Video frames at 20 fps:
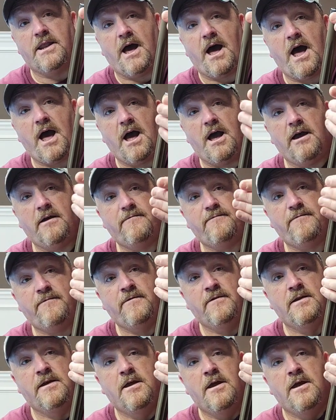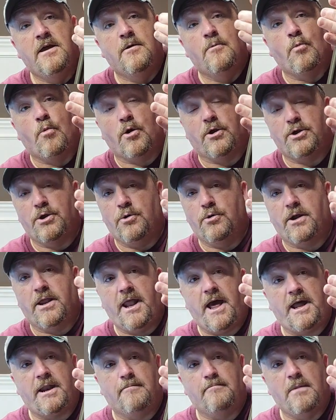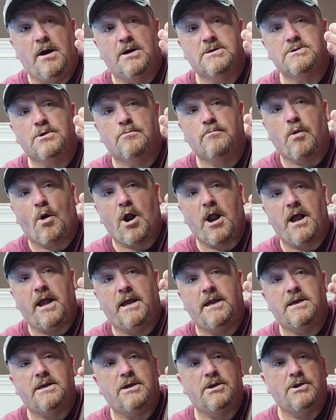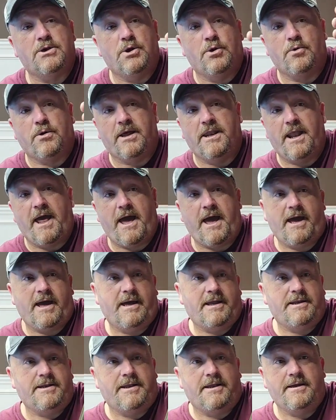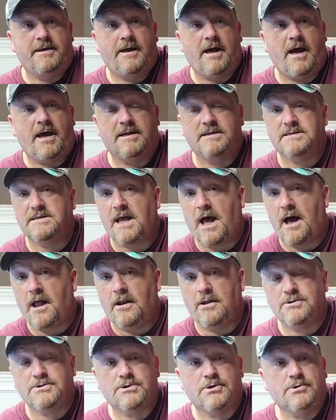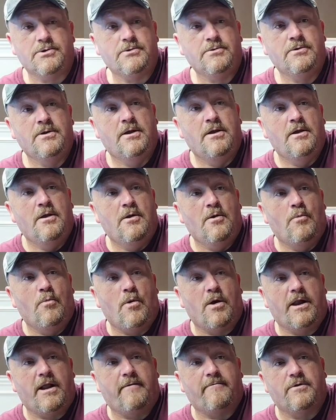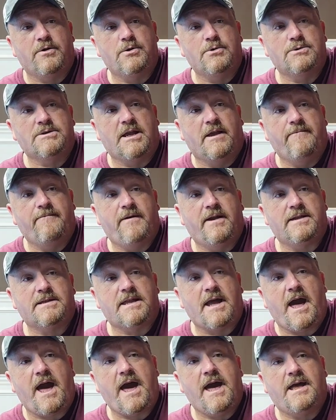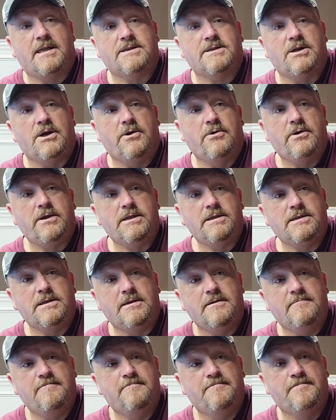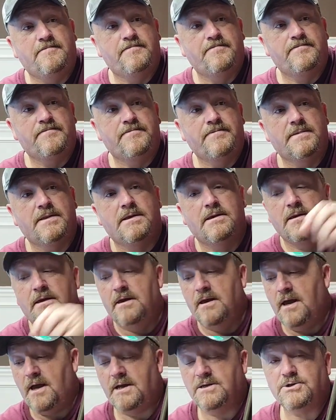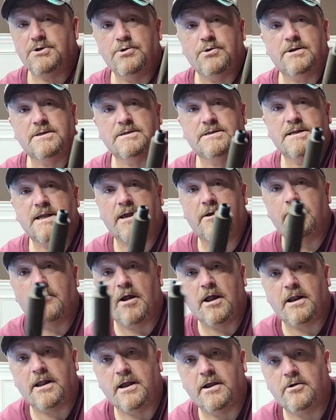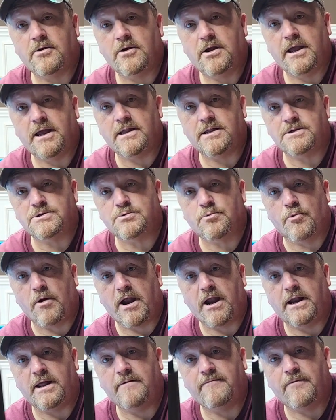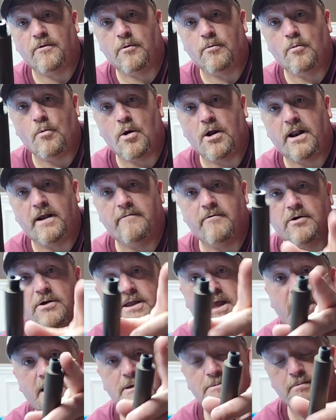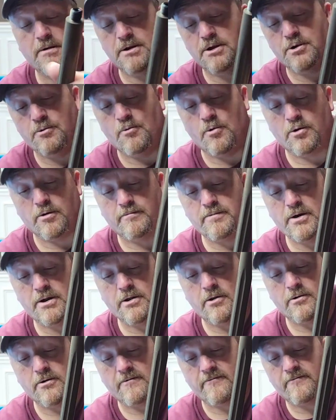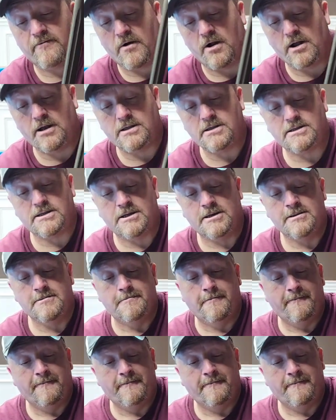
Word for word: and a half, where you can add a muzzle brake, you can add a silencer, whatever you see fit to add to it. As you can see right here, it is ready for whatever attachment you want to put on the front.